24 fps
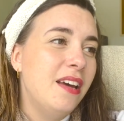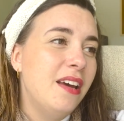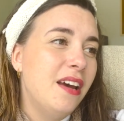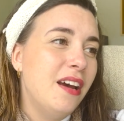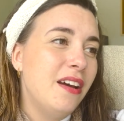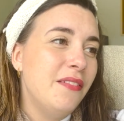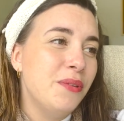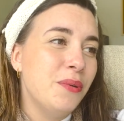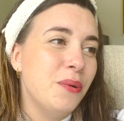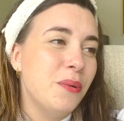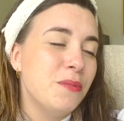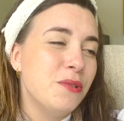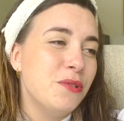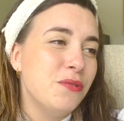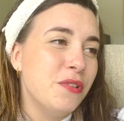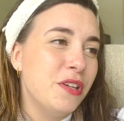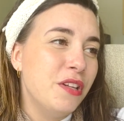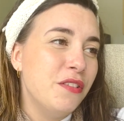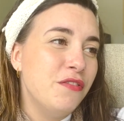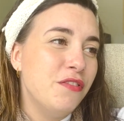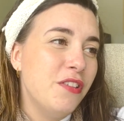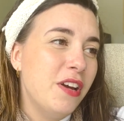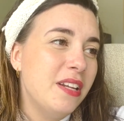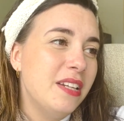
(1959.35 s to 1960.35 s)
Everyone was really
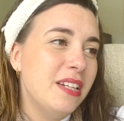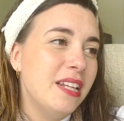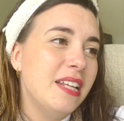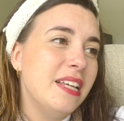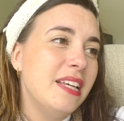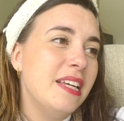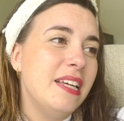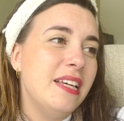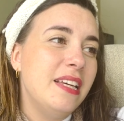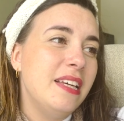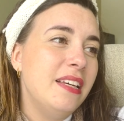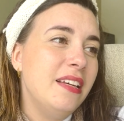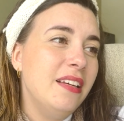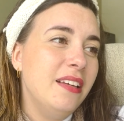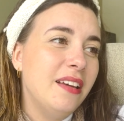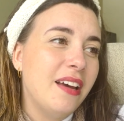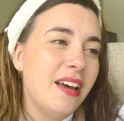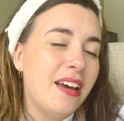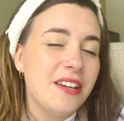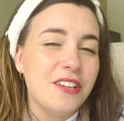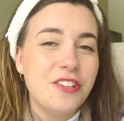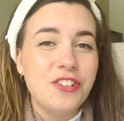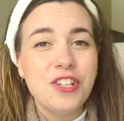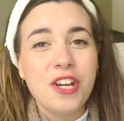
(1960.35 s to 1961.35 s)
friendly. I
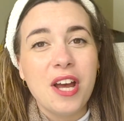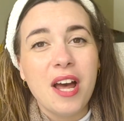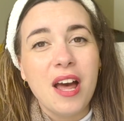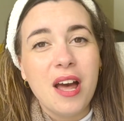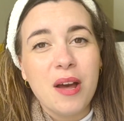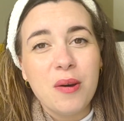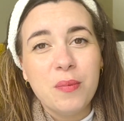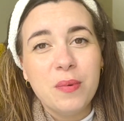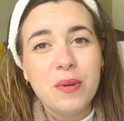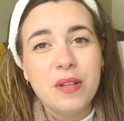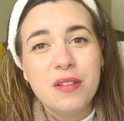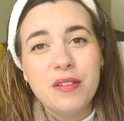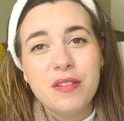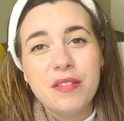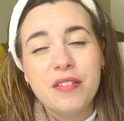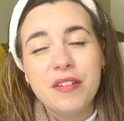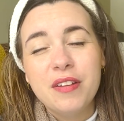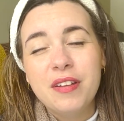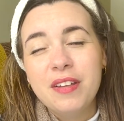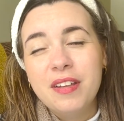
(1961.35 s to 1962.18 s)
had a chat with